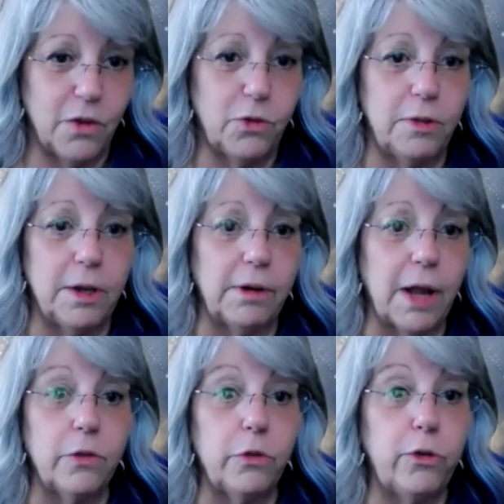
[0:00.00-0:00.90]
So they're
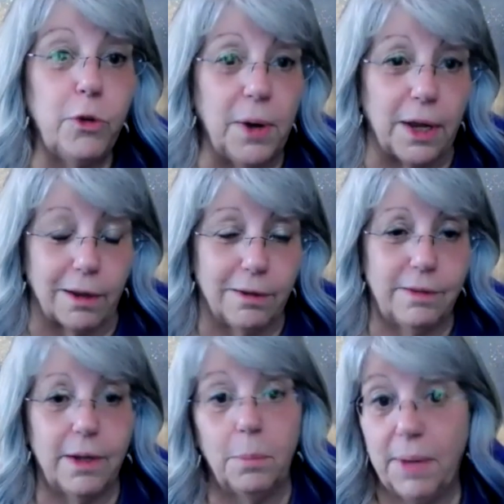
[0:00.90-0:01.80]
not doing,
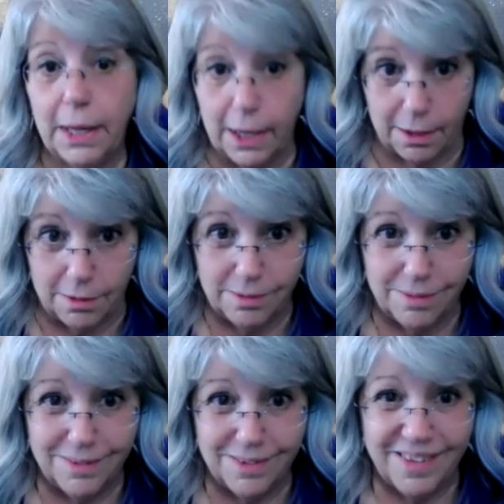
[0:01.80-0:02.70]
they're being,
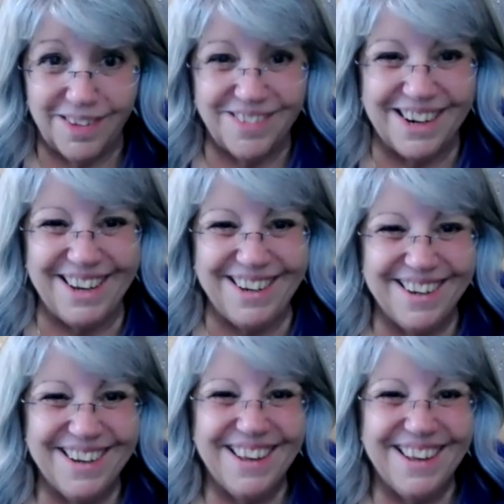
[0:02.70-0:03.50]
right?